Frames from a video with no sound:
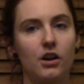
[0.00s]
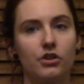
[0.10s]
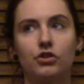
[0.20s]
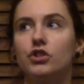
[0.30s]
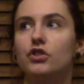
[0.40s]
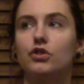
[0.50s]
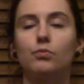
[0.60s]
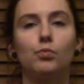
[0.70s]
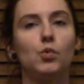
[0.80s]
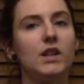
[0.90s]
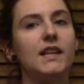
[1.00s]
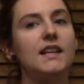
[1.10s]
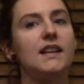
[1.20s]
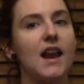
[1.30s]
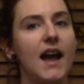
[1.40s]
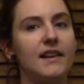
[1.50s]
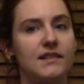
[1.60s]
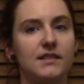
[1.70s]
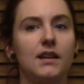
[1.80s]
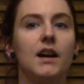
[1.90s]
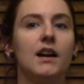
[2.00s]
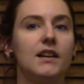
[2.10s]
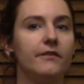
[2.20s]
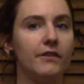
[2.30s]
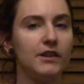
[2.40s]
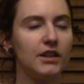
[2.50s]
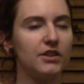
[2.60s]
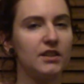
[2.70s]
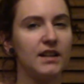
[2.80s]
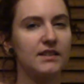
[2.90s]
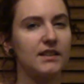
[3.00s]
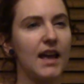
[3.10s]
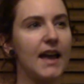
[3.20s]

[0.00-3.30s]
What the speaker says: are just really nice vintage knits,